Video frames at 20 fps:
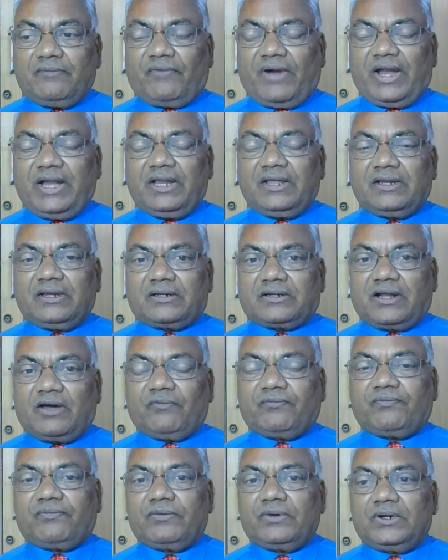finding
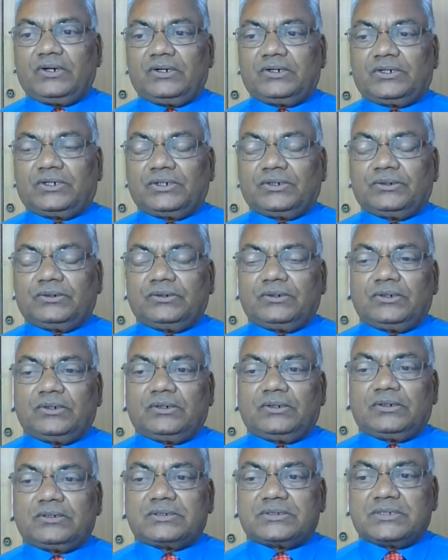tough to
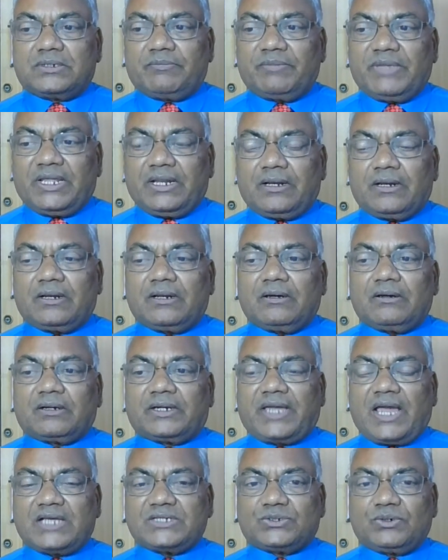
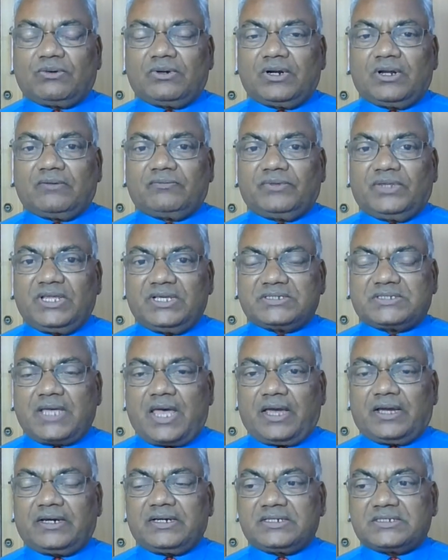catch hold of these
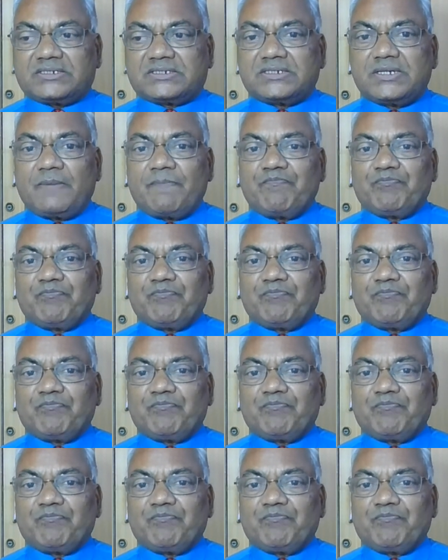hackers